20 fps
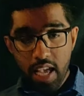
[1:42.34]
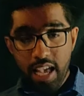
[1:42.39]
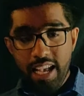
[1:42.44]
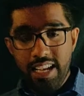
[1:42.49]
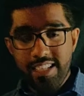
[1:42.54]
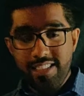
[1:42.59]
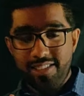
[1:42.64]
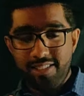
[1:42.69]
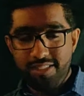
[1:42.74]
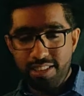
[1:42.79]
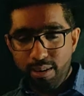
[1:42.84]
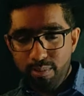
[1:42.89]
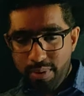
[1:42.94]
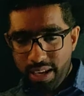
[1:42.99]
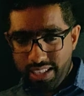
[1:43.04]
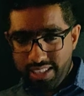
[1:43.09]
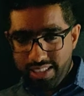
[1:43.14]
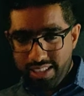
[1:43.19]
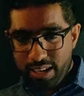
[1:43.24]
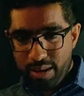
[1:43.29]
Some
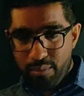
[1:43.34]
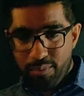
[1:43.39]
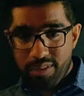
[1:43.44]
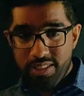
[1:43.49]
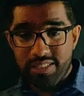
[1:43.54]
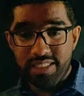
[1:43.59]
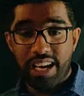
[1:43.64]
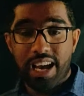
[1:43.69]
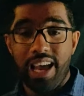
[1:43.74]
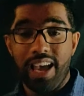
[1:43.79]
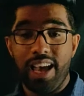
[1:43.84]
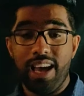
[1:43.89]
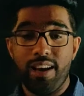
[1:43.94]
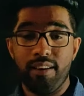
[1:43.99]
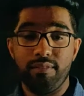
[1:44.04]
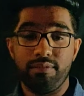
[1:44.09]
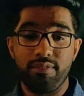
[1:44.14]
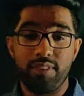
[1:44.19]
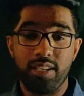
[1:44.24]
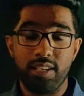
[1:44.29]
examples I
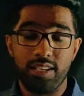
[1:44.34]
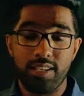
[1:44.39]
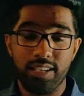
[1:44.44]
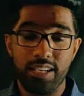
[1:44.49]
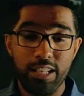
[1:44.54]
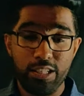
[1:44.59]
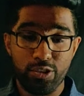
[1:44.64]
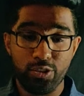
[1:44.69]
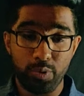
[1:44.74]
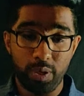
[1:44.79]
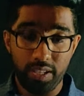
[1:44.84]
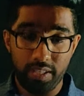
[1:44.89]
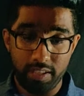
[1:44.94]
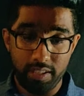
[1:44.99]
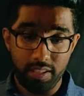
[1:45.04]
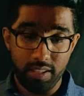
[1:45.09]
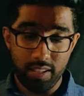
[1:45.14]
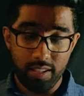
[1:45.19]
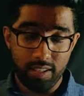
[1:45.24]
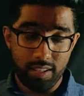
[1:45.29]
have
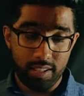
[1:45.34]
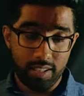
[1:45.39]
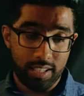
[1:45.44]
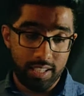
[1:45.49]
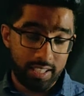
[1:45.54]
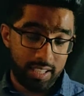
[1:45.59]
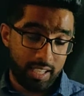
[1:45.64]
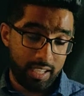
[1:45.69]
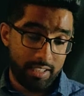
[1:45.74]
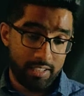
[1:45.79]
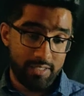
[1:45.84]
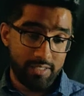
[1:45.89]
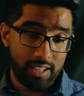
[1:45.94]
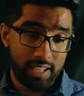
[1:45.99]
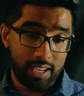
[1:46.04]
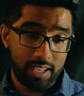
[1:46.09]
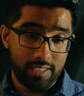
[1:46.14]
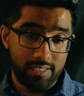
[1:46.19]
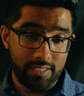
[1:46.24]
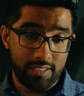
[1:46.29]
illustrated in the
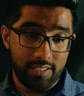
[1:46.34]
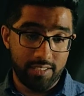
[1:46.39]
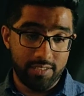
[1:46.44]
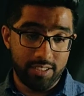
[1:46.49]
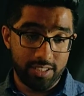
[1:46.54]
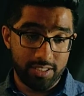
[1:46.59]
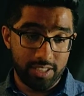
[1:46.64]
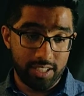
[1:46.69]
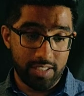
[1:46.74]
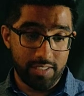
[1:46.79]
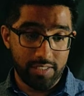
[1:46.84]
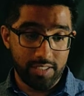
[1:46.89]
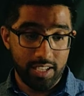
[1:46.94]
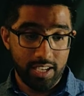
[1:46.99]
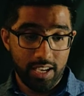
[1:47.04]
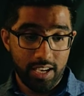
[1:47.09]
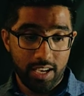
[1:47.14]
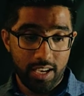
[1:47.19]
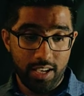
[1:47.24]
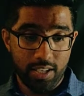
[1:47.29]
slides, such as
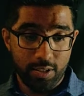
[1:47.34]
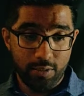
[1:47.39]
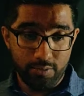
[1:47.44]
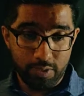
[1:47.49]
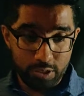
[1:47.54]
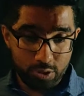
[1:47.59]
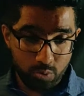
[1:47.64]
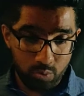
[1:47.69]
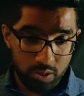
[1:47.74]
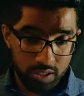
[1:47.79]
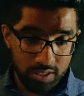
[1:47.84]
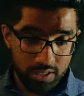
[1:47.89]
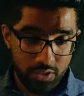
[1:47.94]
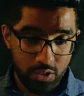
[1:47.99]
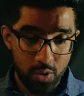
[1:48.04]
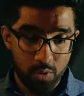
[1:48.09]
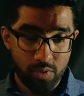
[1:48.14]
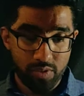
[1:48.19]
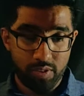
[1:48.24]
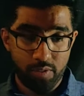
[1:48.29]
the first one
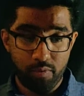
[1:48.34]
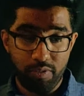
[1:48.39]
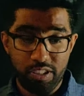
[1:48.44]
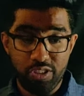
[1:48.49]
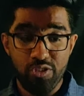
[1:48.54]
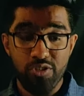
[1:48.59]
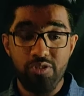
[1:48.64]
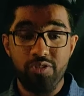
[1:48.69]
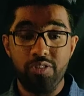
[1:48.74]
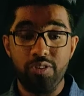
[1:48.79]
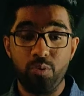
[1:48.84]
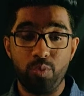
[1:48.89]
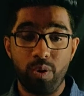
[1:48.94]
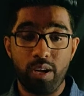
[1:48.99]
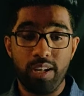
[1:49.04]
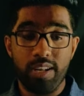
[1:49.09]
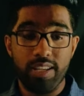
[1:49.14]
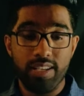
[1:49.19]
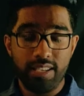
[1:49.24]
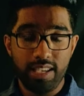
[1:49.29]
shows the frictional stir
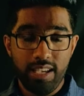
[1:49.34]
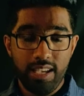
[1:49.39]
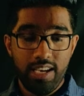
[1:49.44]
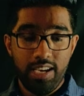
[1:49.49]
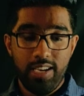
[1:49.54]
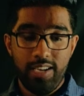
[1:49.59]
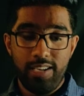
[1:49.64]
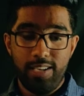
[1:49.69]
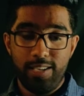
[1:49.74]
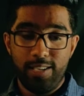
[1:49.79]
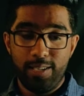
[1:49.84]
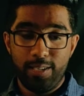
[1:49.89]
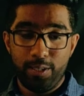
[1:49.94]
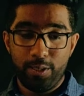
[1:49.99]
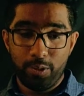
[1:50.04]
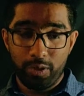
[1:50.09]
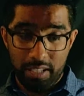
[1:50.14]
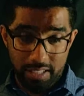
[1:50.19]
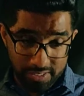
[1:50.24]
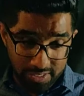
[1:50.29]
welding.
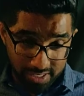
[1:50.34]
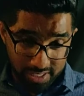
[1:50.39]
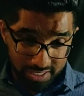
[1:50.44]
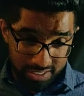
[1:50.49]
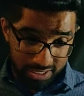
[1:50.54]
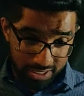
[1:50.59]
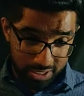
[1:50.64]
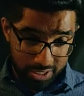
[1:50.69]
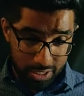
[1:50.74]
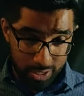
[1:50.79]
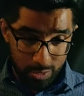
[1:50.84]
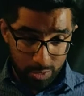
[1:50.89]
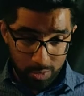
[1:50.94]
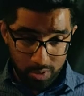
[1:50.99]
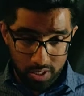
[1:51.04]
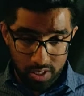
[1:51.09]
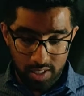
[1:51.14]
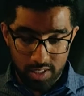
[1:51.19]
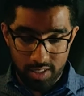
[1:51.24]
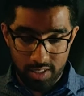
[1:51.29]
You can see a
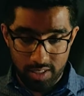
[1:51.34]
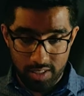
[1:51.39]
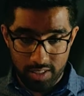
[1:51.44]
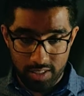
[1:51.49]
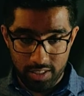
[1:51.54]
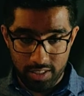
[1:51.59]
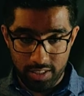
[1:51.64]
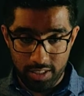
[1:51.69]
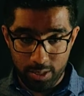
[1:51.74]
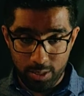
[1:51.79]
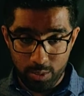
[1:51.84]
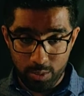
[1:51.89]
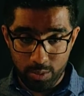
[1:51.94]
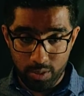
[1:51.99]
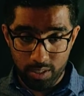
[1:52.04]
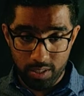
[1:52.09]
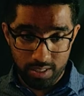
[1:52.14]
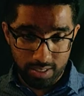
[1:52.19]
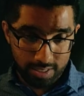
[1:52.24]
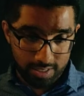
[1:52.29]

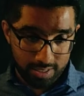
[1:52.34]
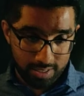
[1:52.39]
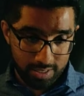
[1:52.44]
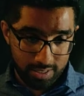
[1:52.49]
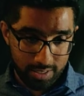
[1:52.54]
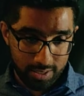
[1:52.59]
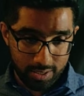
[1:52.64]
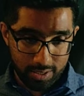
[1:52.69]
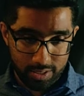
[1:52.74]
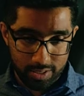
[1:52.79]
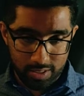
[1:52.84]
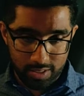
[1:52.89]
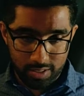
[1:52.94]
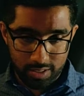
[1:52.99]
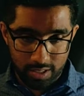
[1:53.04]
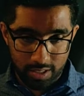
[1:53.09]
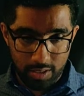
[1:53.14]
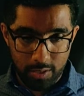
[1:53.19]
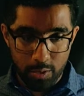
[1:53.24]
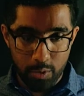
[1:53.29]
yellow
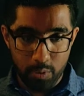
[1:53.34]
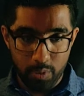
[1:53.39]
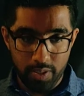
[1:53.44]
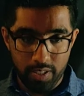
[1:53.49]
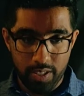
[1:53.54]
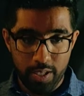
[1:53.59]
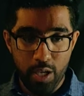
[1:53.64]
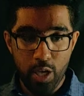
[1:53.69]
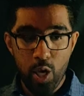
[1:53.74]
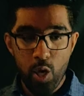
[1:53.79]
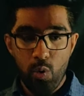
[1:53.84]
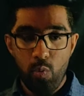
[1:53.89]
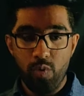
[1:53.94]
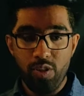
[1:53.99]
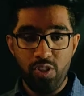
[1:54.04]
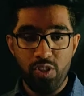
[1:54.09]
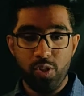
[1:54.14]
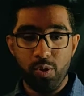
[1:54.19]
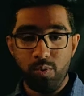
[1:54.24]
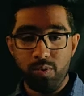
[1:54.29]
color over there,
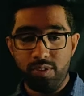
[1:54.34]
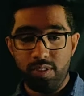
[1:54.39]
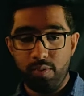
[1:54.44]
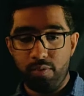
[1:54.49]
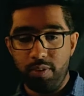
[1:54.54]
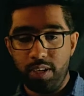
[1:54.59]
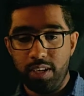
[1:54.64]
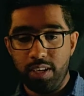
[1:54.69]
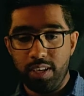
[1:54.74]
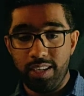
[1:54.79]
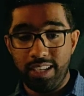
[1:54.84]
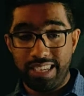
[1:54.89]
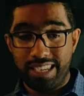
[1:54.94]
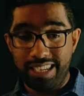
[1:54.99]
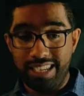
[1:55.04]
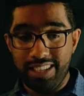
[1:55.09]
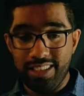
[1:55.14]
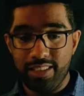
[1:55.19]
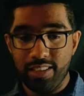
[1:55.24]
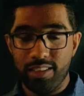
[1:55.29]
which shows the
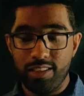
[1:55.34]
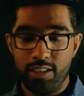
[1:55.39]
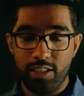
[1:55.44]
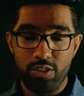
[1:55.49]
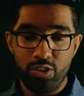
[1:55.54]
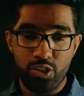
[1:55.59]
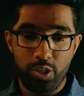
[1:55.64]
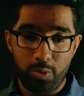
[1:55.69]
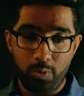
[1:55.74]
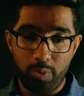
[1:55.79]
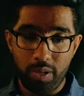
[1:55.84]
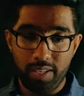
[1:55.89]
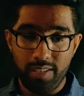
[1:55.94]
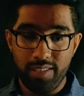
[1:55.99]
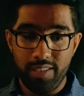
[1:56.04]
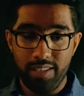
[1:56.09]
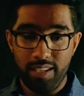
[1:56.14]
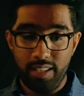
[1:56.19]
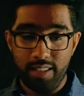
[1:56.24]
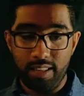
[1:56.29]
heat
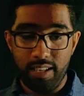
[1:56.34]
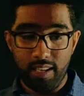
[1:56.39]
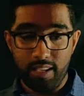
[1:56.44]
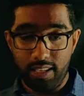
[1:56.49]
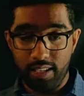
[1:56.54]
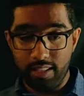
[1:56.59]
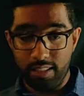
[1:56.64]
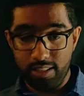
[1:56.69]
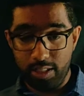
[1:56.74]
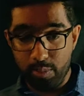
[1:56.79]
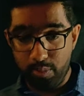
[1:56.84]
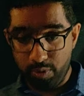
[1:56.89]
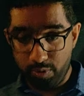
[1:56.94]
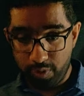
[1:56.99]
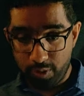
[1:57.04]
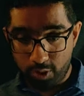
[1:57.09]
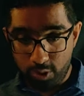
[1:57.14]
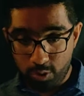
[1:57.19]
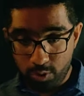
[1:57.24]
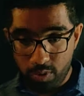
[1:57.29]
generated in the tip of the
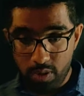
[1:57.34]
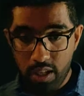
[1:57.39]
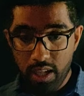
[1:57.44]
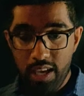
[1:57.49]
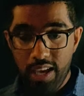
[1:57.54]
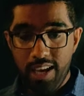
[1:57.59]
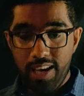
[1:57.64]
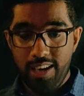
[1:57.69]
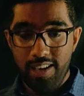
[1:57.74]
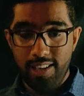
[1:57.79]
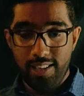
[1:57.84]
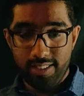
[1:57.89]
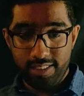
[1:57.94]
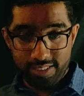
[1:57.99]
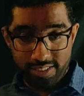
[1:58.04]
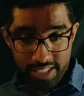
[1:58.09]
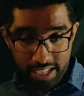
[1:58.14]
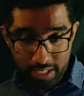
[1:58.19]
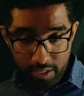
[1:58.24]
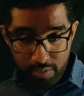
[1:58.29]
tool. The
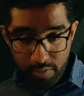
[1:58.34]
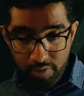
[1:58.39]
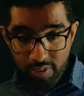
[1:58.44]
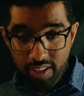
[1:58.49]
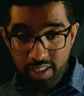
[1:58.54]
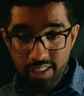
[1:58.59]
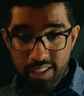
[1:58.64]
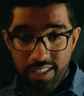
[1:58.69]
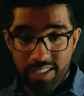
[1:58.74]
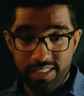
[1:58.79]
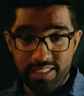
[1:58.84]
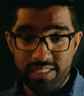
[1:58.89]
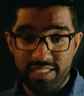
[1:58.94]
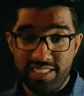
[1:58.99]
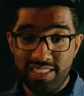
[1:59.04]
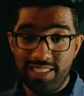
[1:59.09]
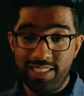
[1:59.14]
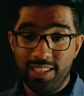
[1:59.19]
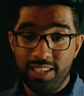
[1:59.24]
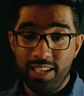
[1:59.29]
second figure is
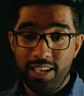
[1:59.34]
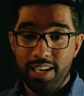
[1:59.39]
the